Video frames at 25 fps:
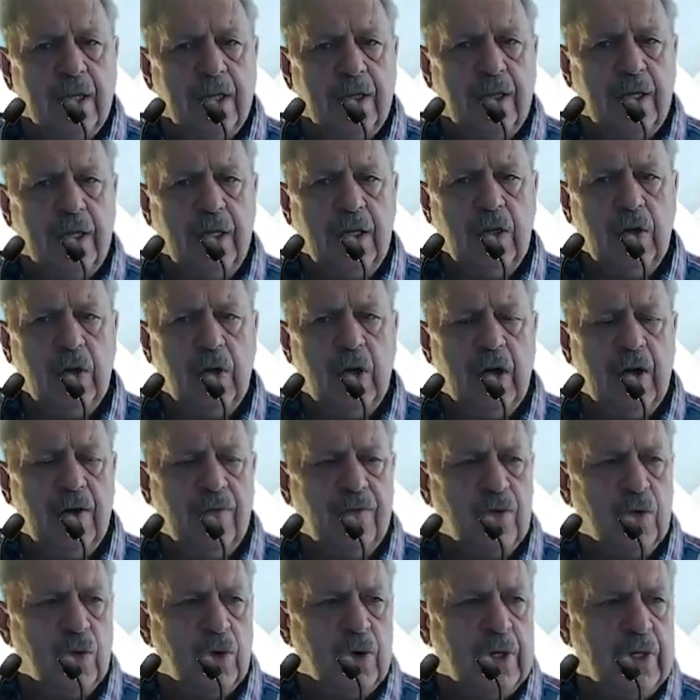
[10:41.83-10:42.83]
Then you
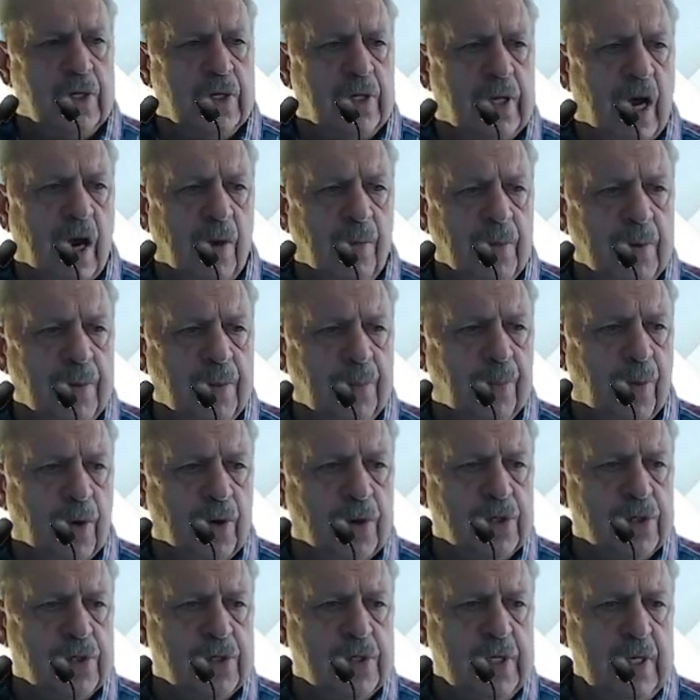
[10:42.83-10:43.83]
have your endowment
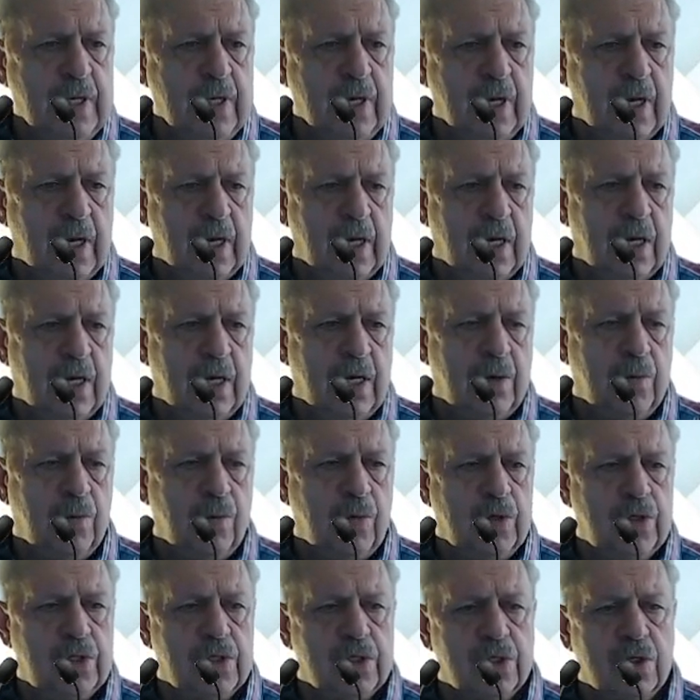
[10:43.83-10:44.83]
policy,
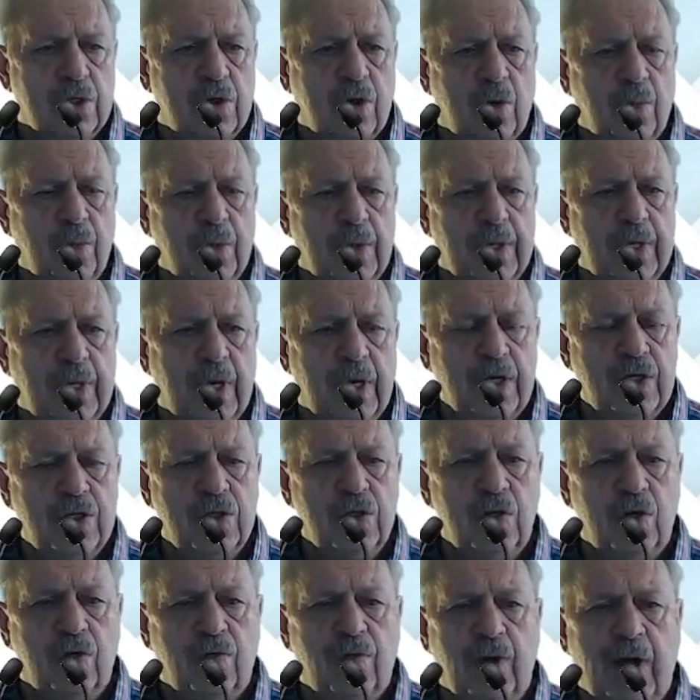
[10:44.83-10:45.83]
which is a
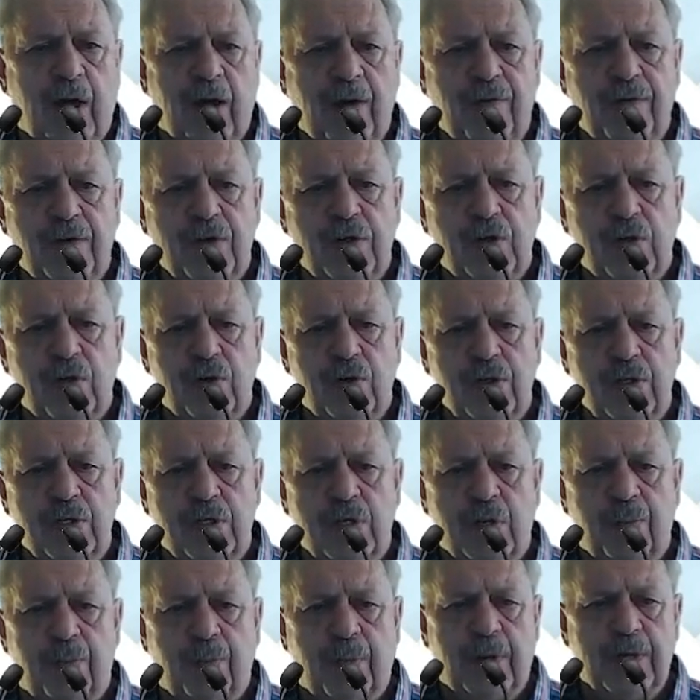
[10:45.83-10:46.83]
combination of life assurance
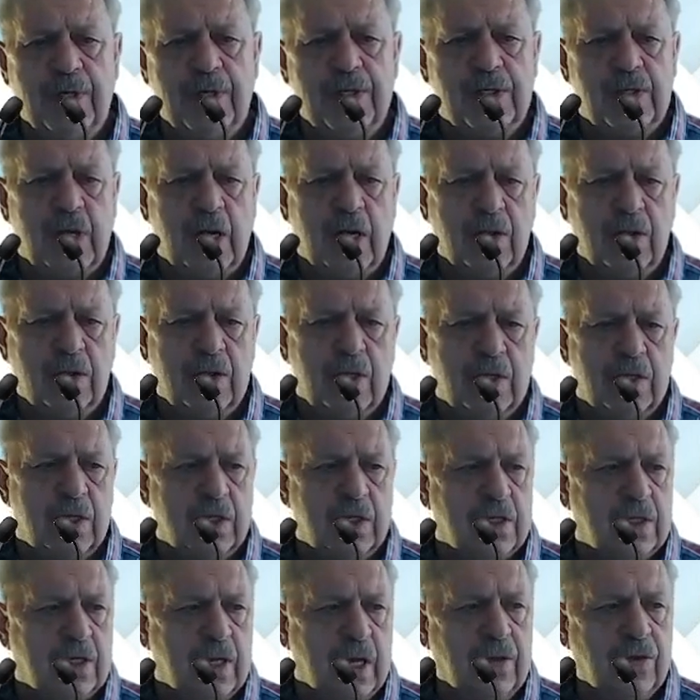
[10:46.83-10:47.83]
that pays out at the
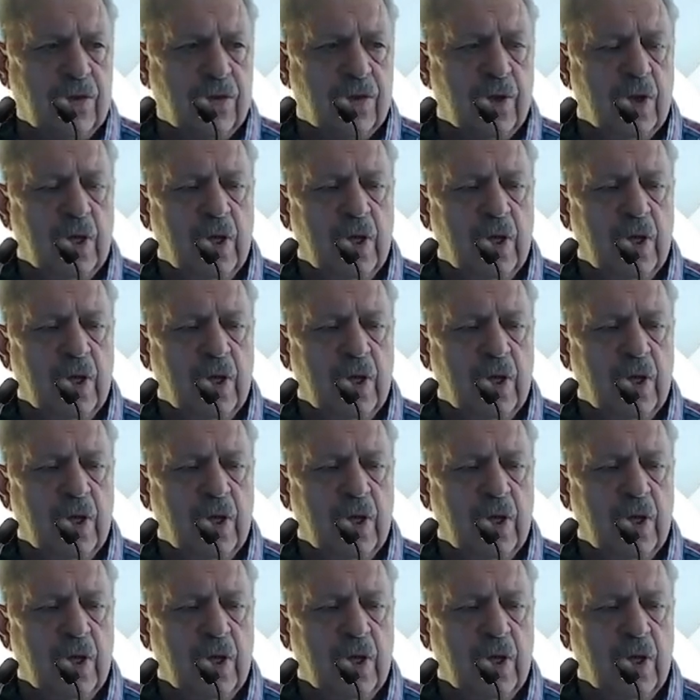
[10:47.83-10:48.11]
death